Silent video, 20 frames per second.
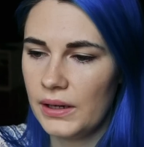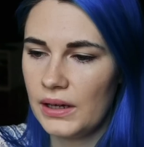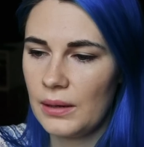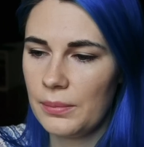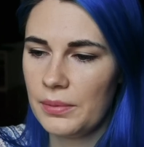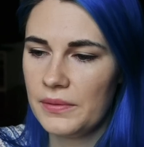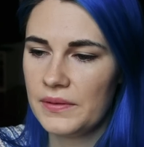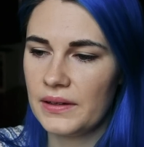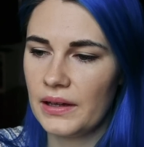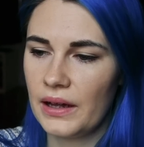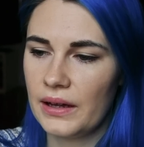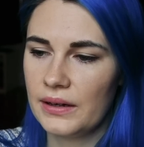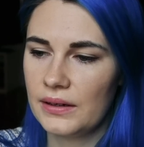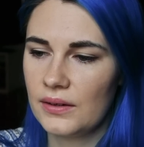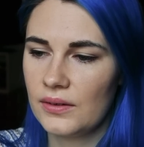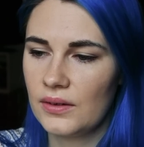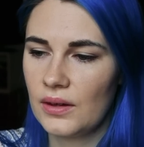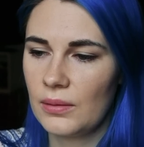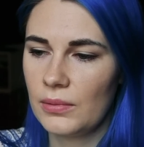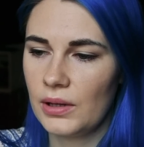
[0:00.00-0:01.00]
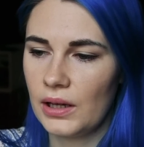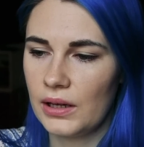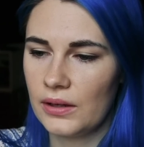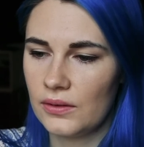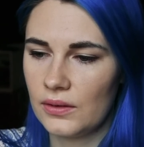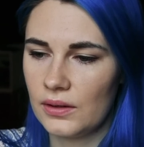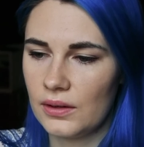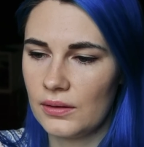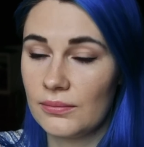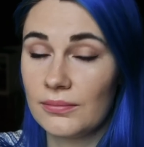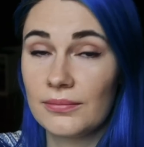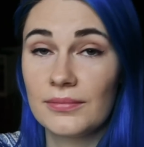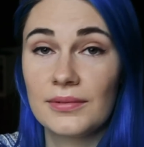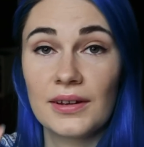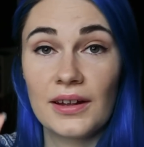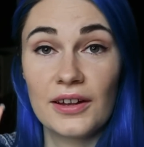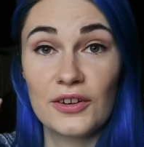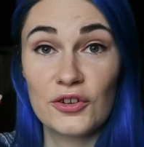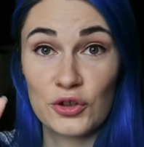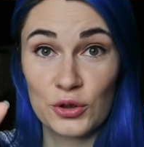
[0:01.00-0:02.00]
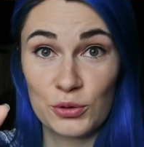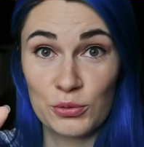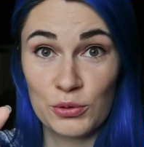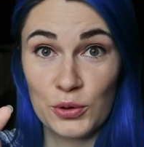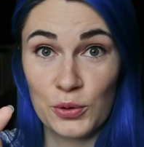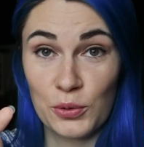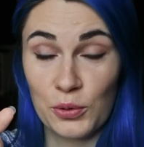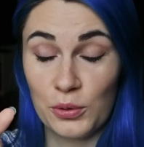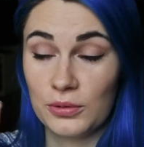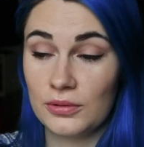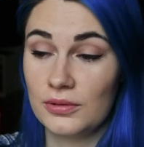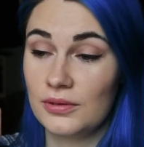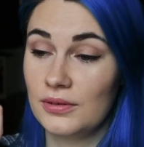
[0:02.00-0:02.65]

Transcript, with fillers: Makeup is light because I'm lazy. True.